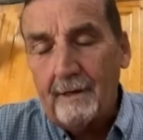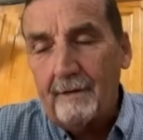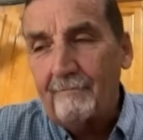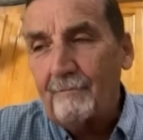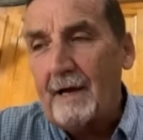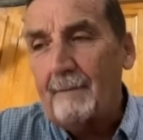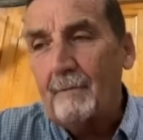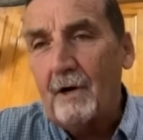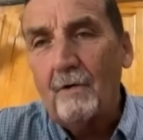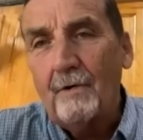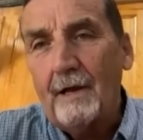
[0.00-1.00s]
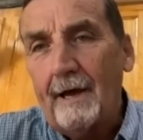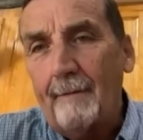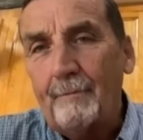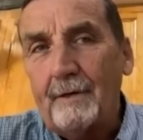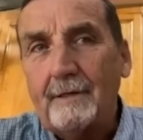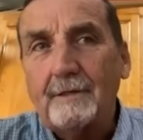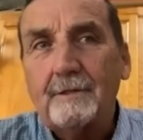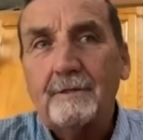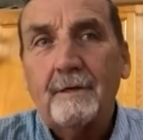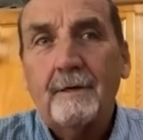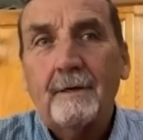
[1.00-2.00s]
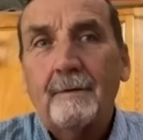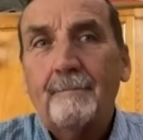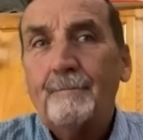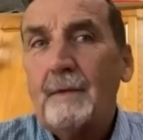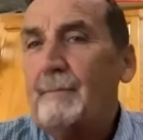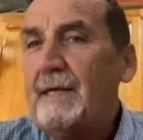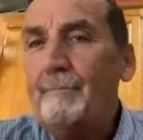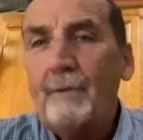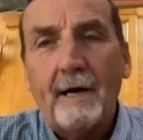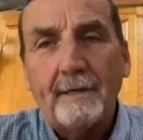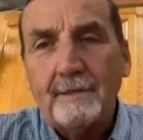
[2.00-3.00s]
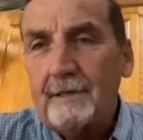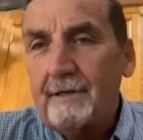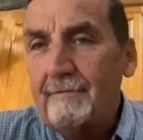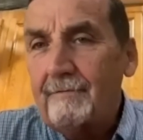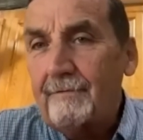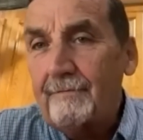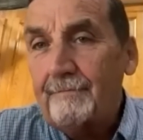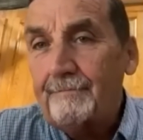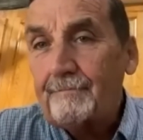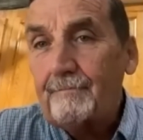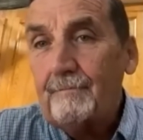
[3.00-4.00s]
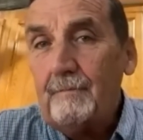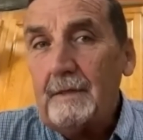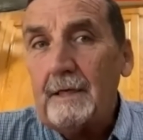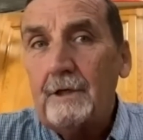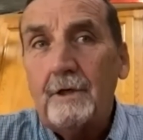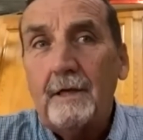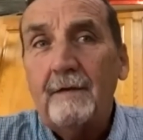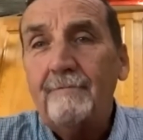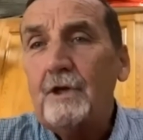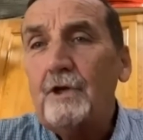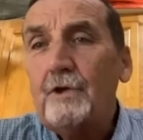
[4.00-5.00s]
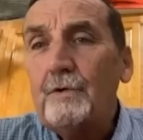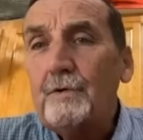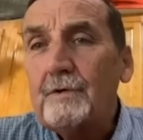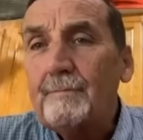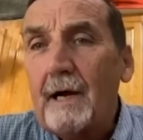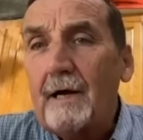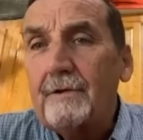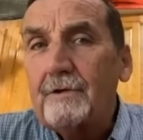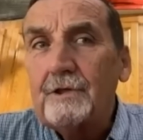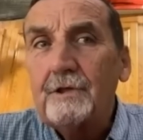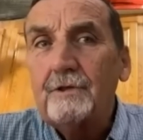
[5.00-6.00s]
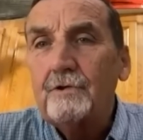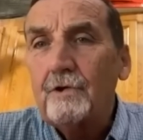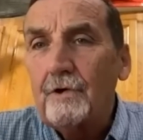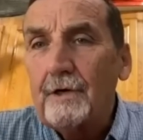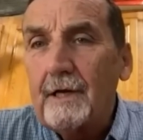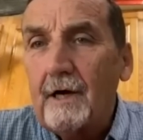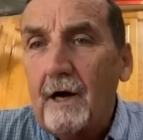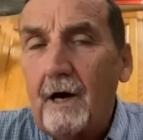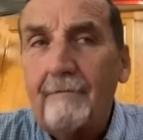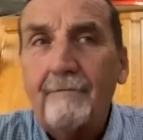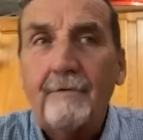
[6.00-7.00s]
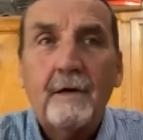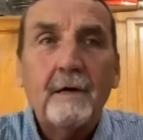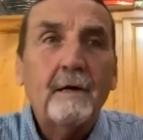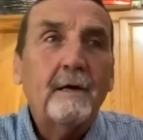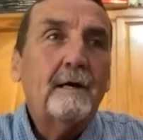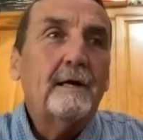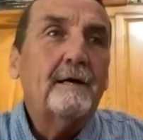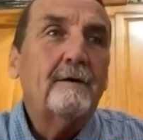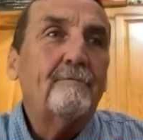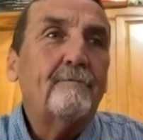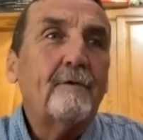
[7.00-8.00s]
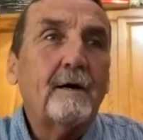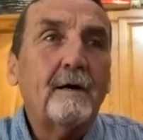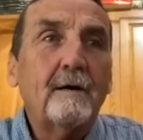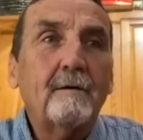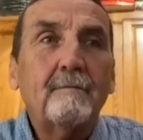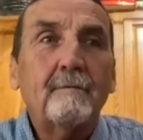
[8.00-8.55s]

and find my own happiness, be positive, if the news bothers you, turn it off. If um,